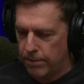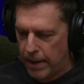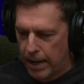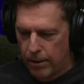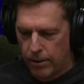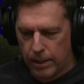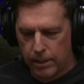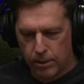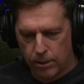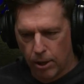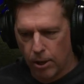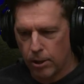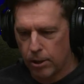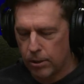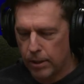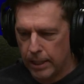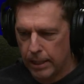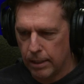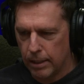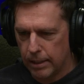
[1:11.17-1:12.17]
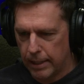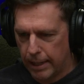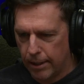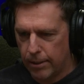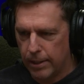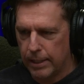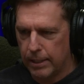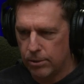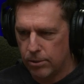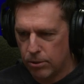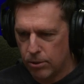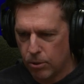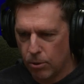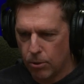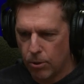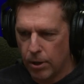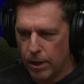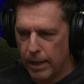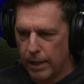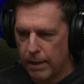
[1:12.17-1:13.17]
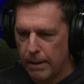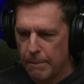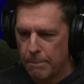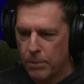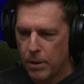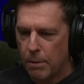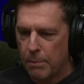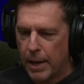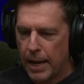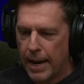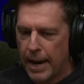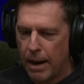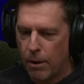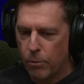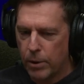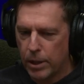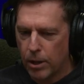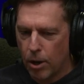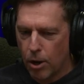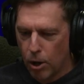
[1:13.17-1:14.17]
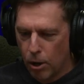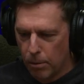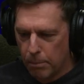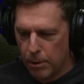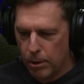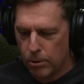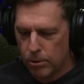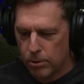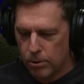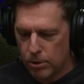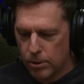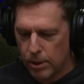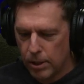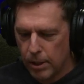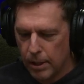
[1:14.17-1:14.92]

very darkly hilarious story about how we almost